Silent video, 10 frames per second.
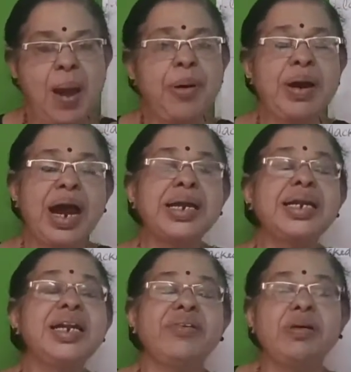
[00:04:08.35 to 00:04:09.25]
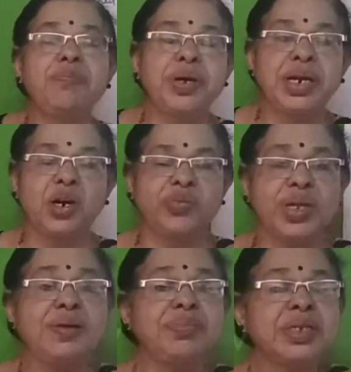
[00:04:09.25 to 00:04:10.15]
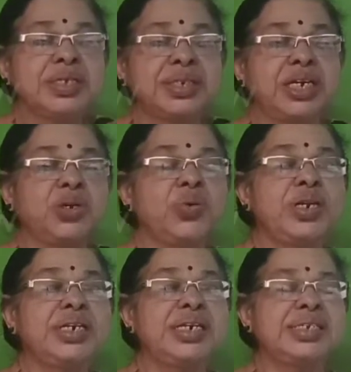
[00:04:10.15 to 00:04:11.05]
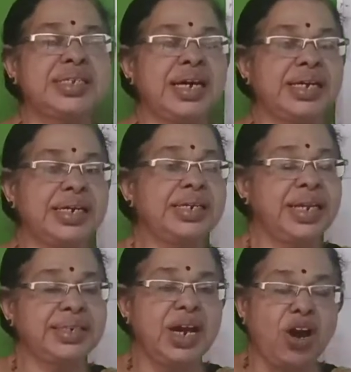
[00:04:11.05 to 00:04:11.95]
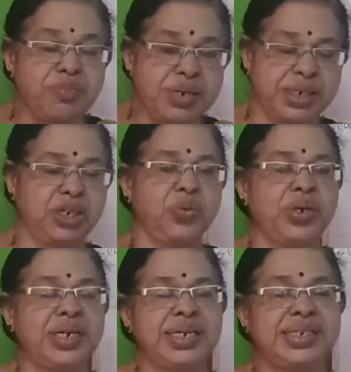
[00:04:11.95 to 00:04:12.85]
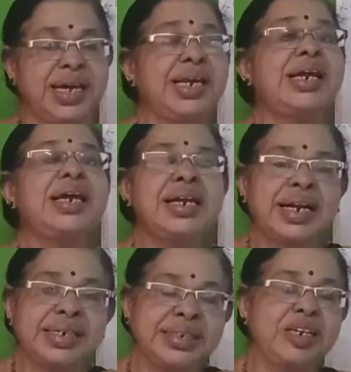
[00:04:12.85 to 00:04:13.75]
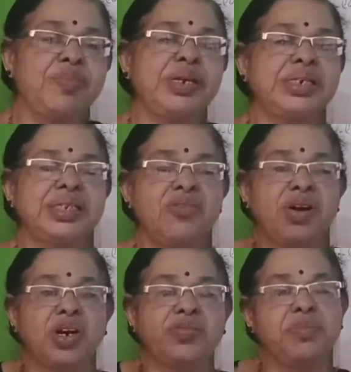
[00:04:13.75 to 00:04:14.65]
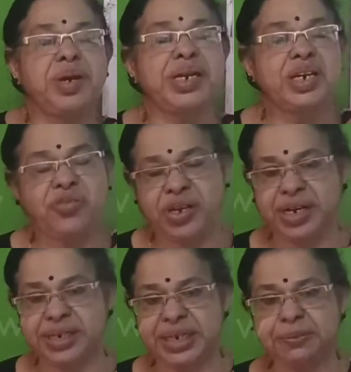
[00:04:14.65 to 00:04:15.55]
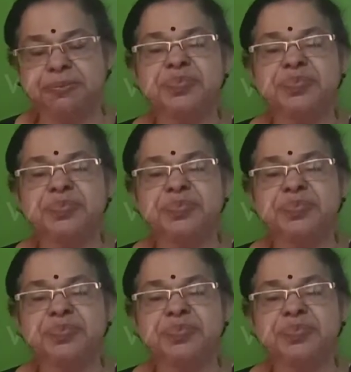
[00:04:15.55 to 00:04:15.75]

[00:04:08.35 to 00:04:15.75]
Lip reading: About underdevelopment of the securities and the government securities and treasury bill is the one of the main difficulty.